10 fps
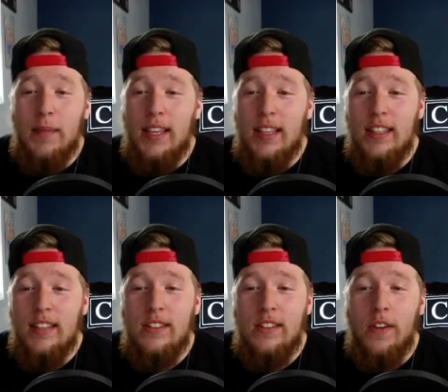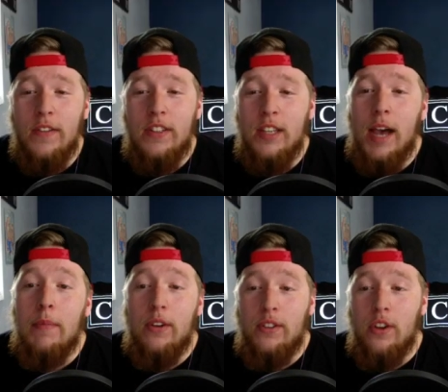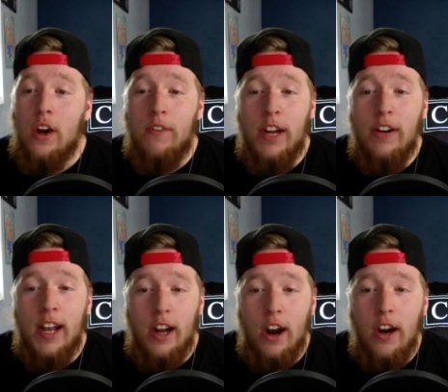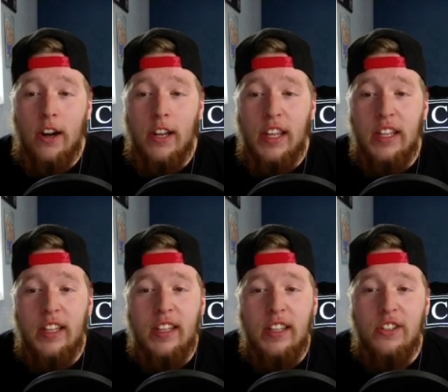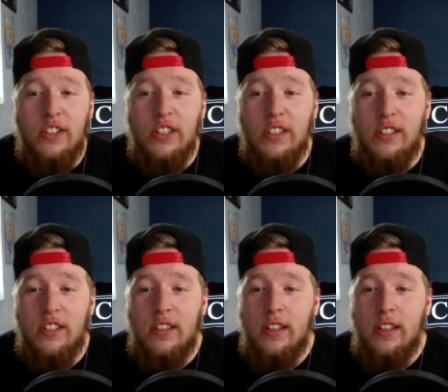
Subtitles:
because obviously I'm a songwriter at heart and it's just